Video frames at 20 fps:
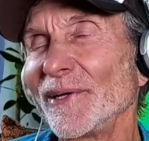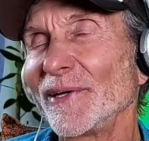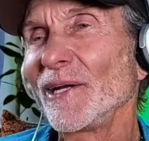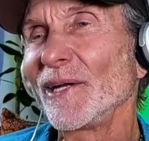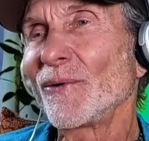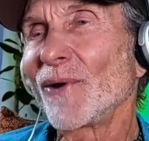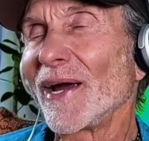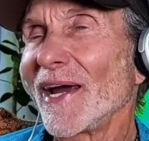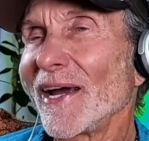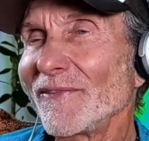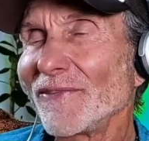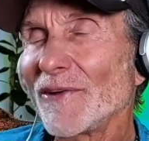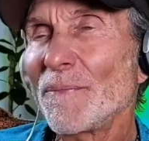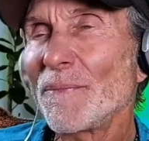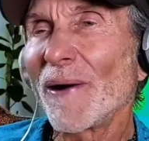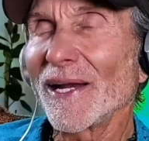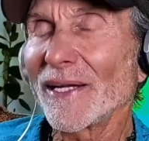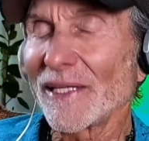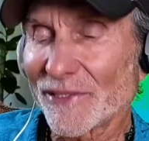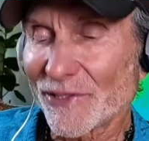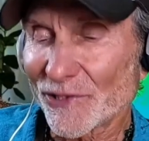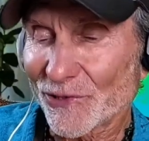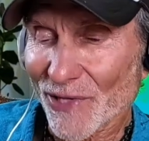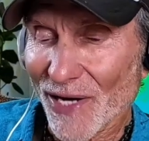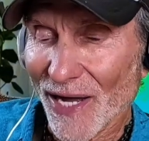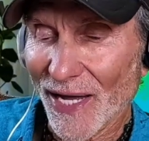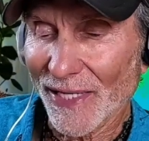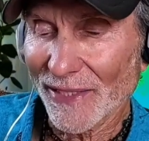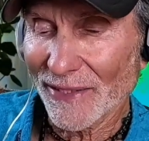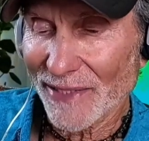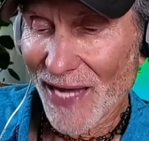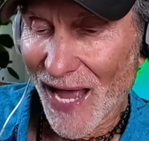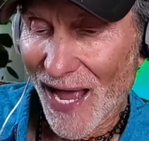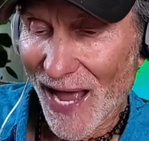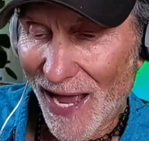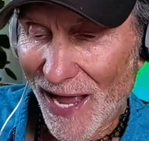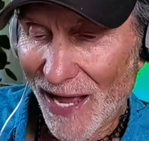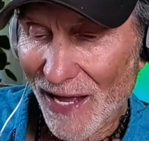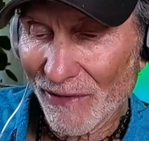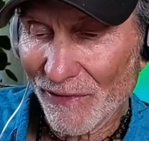anyway, everybody's trying to
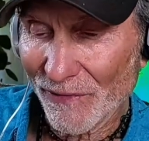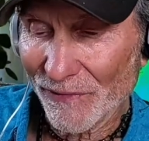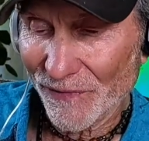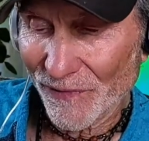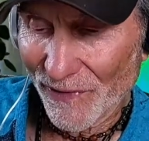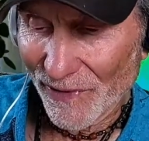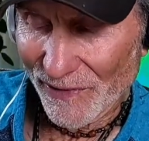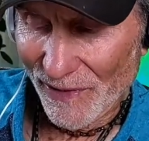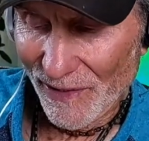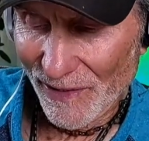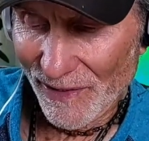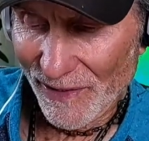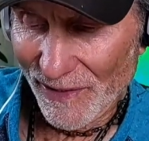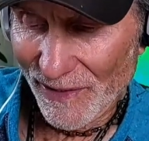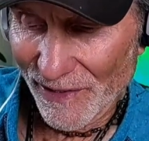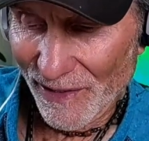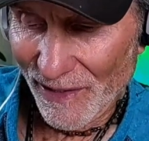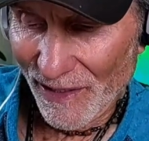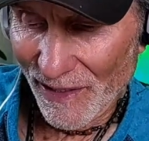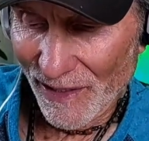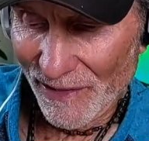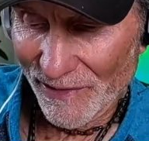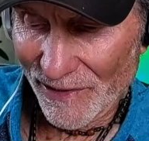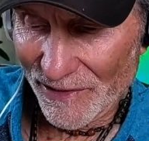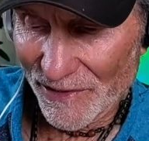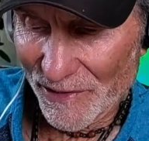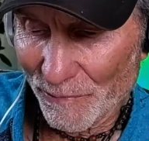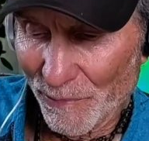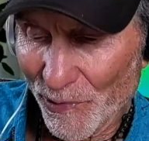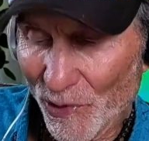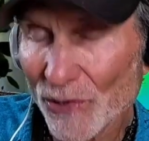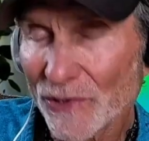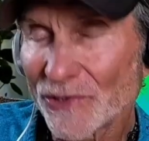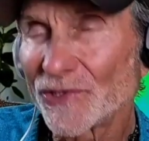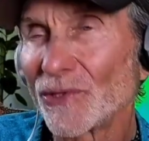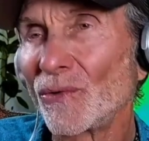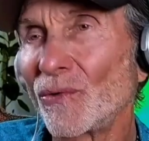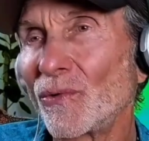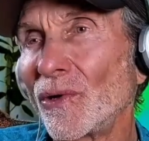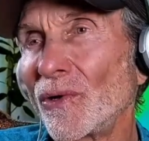have the
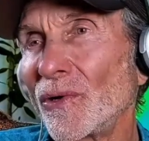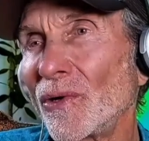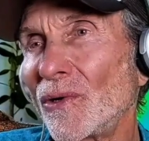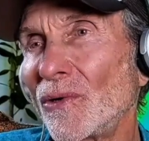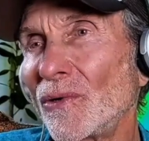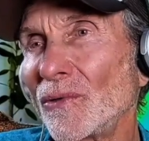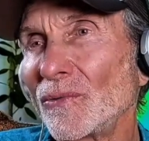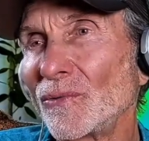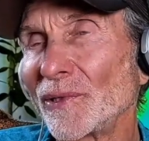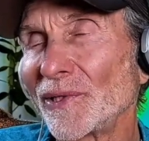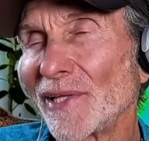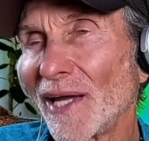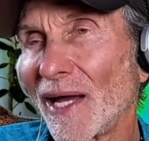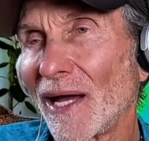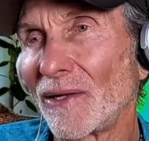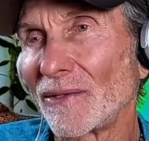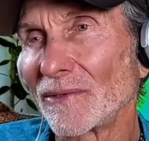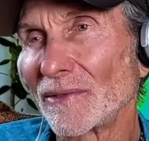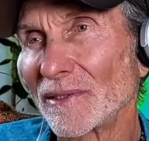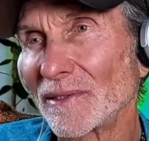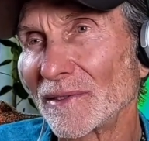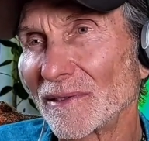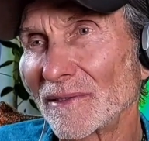spiritual world without